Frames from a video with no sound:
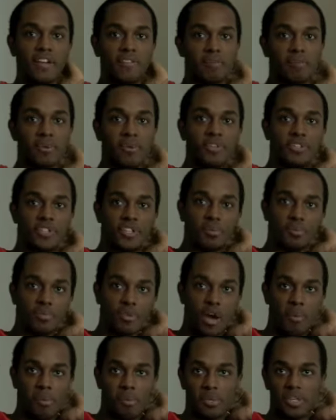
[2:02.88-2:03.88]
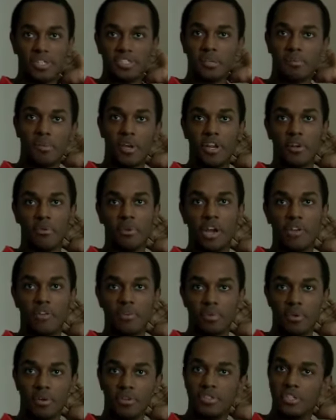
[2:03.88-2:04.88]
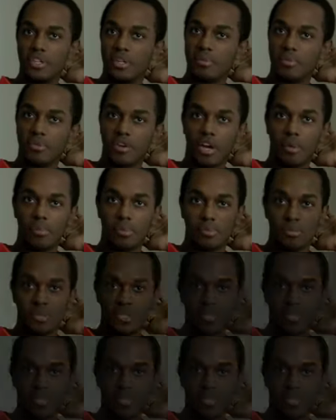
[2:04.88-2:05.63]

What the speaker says: of approaching a problem is a better way of approaching a problem.